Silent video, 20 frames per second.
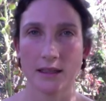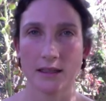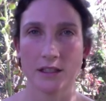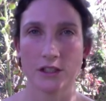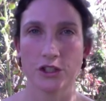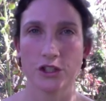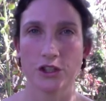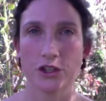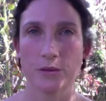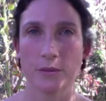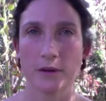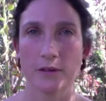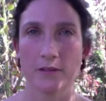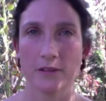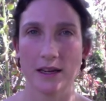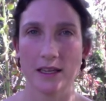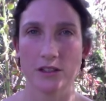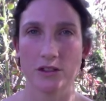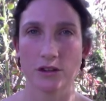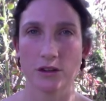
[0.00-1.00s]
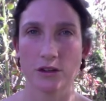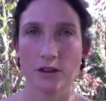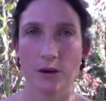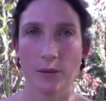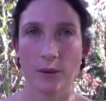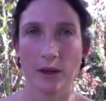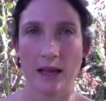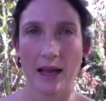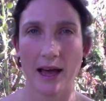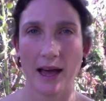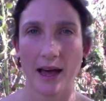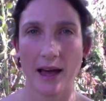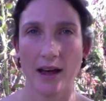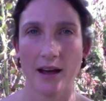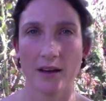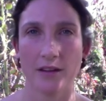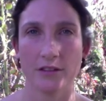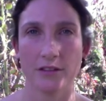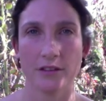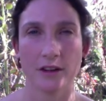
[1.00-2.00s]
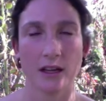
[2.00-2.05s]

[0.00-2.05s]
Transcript: this human vessel that we have,